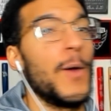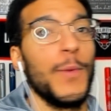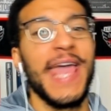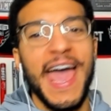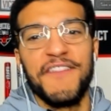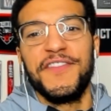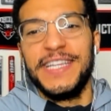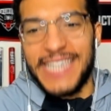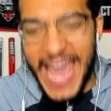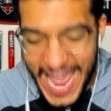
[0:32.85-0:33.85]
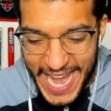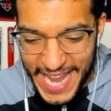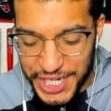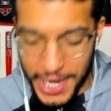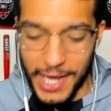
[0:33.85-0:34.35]
We have these
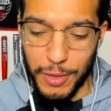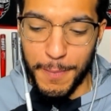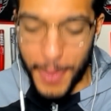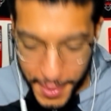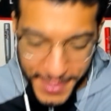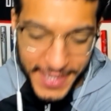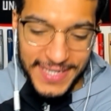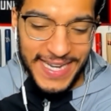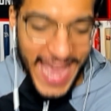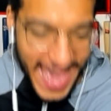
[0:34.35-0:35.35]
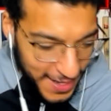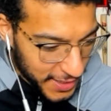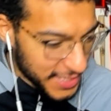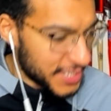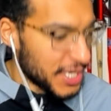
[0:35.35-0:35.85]
NHL pundits and
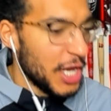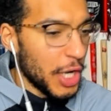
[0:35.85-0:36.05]
analysts